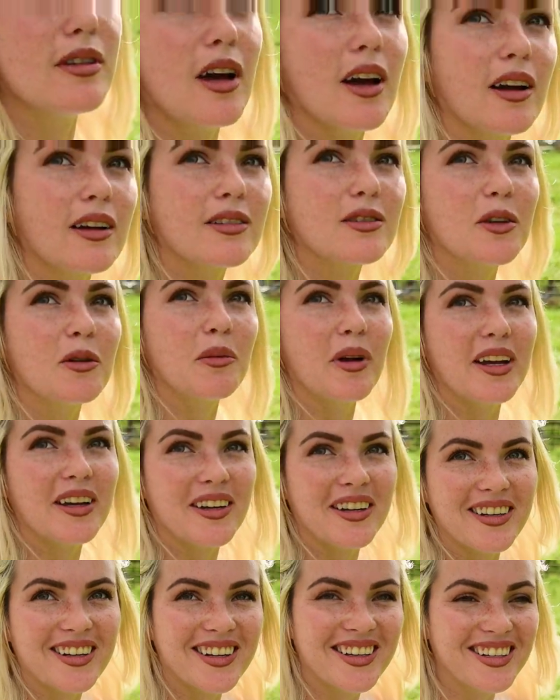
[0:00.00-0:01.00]
ducks. Oh my
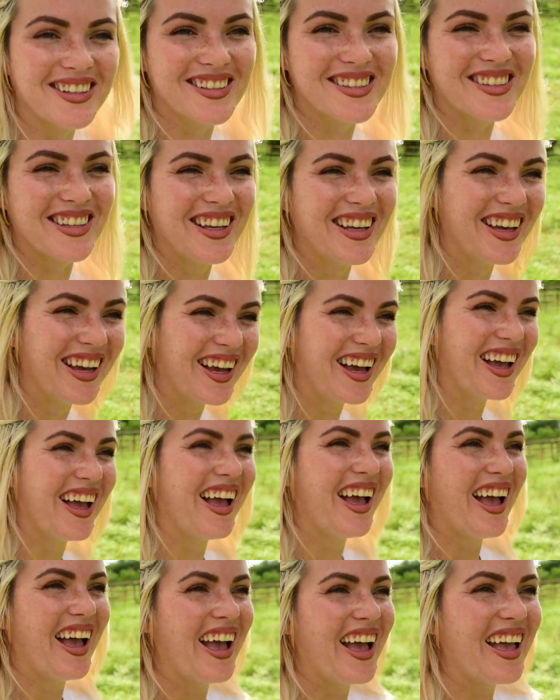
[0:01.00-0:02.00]
goodness.
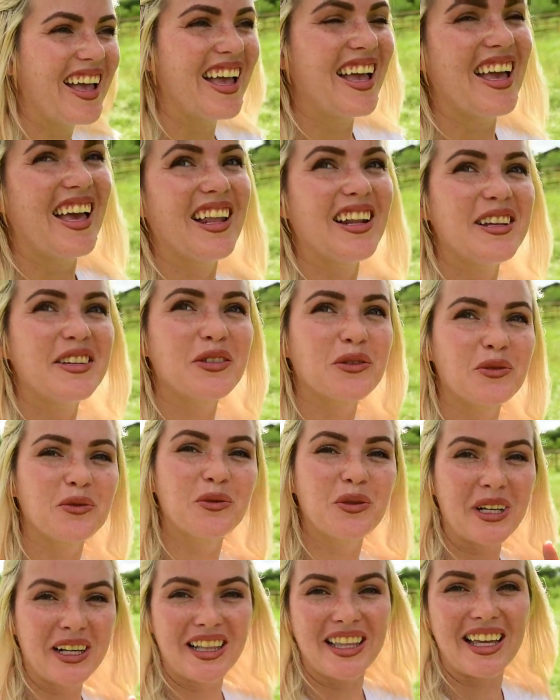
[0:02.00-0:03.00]
it is
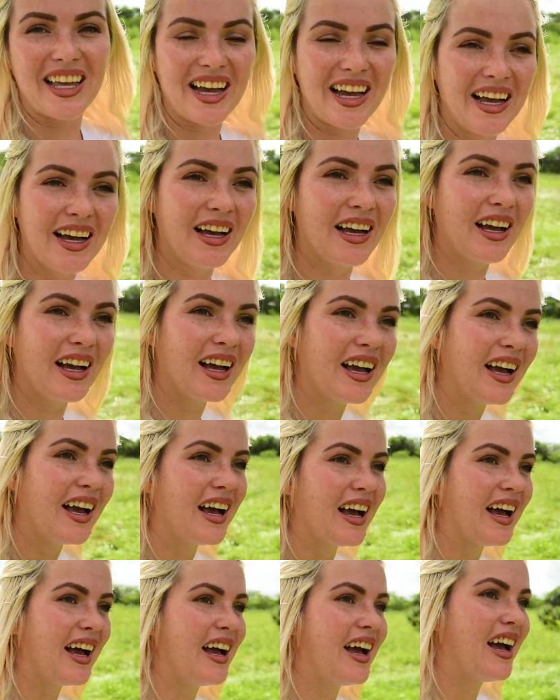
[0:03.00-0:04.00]
really.
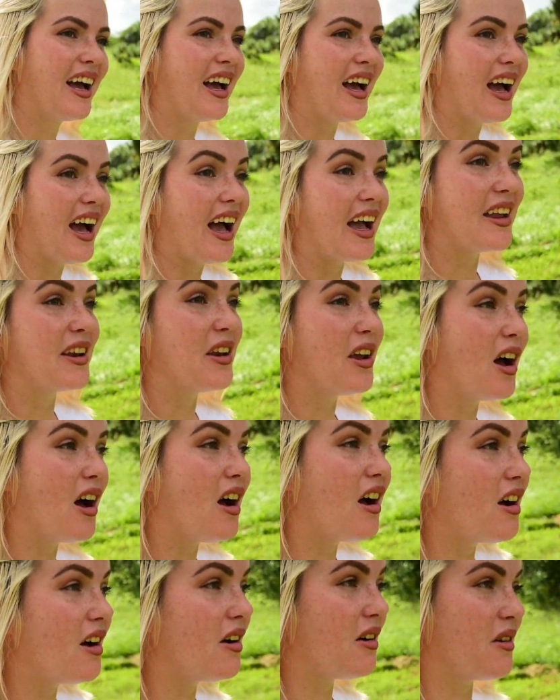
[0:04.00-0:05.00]
I
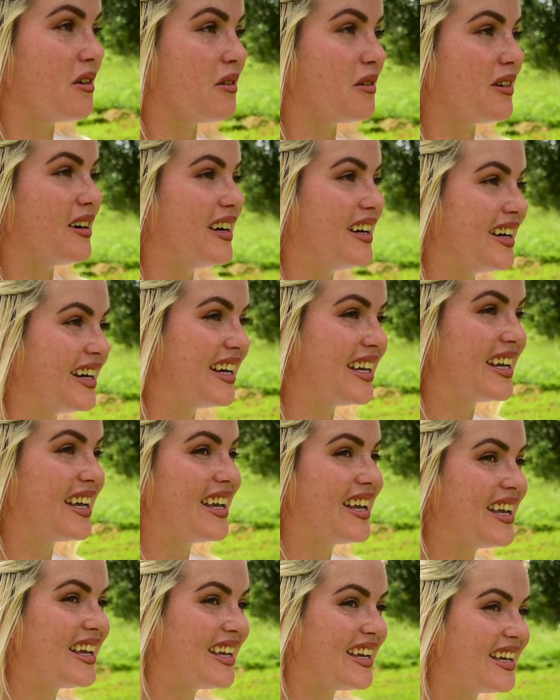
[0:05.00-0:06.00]
know.
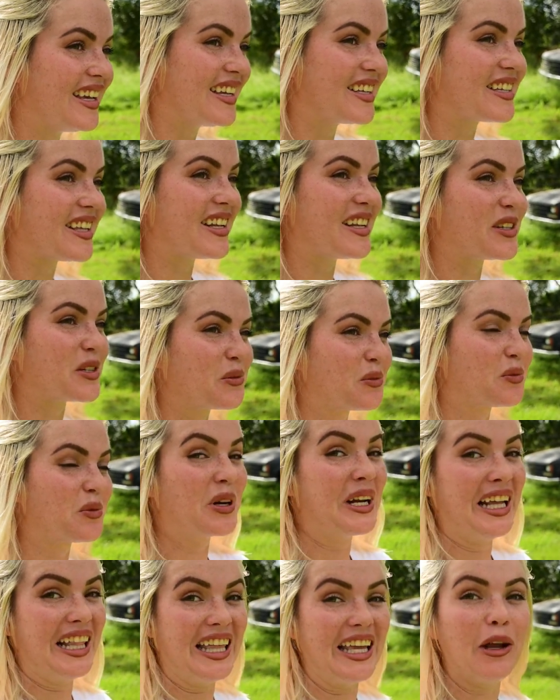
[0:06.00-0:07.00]
It is
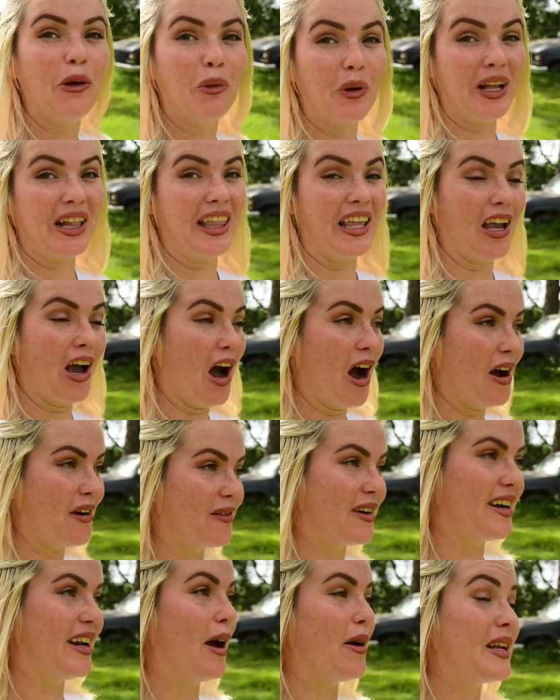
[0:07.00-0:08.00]
really, really hot
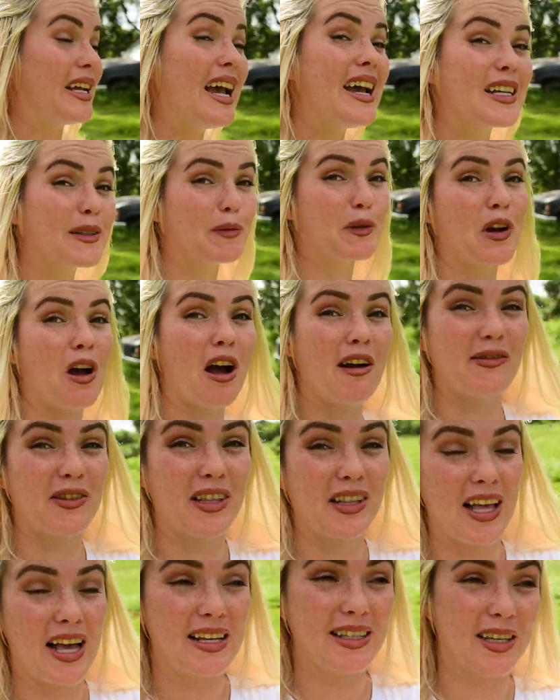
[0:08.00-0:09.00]
right now. It has been hot for the
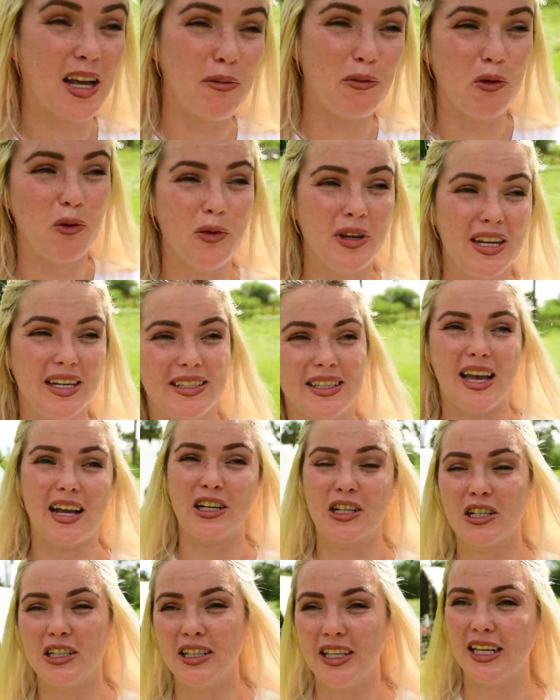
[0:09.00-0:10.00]
last couple weeks,
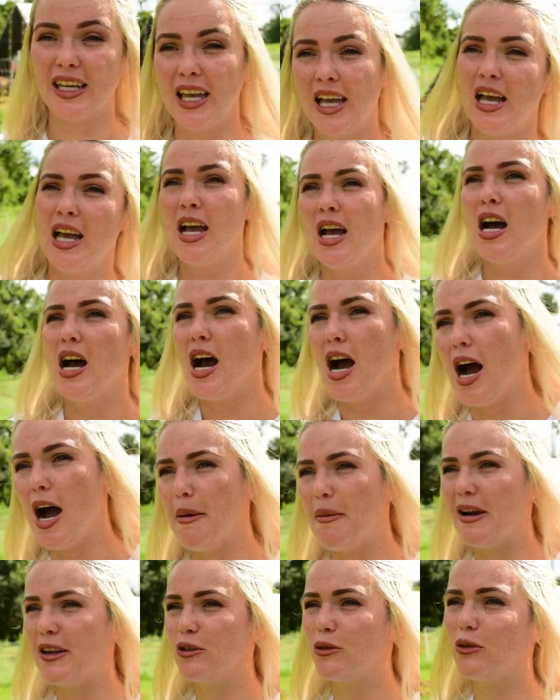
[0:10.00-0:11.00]
actually.
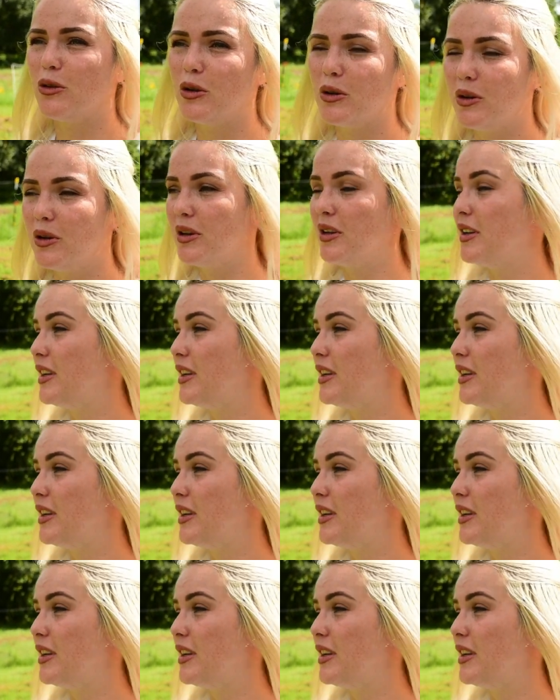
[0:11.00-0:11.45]
Um, I don't know.